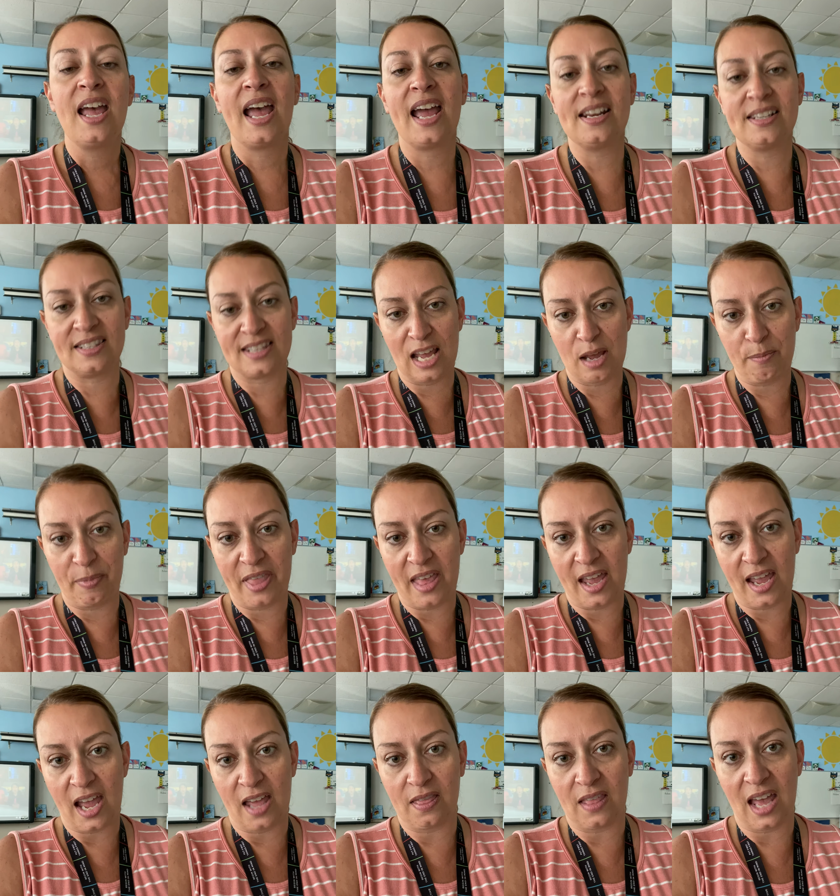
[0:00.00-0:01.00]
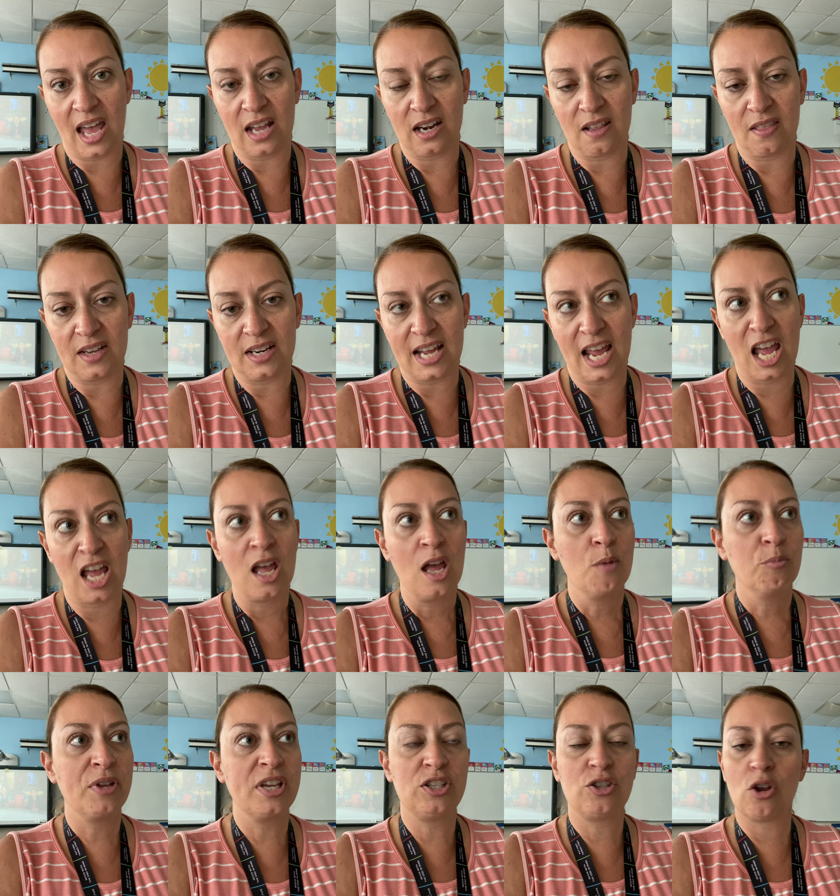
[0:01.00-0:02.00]
And same thing at the end of the day.
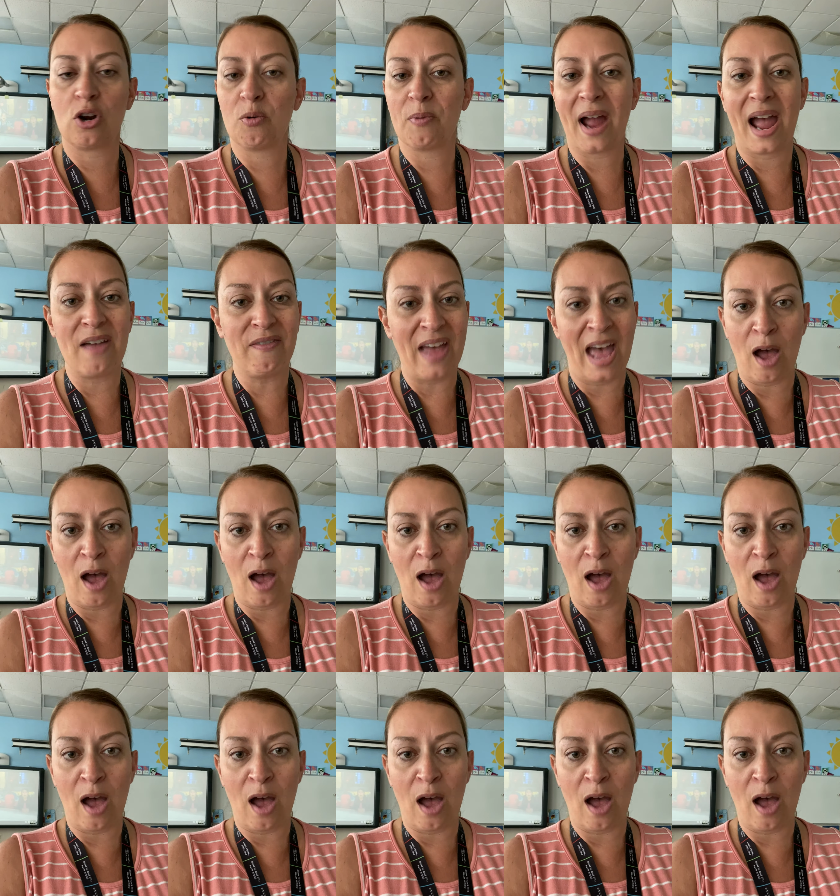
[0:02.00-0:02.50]
Please don't arrive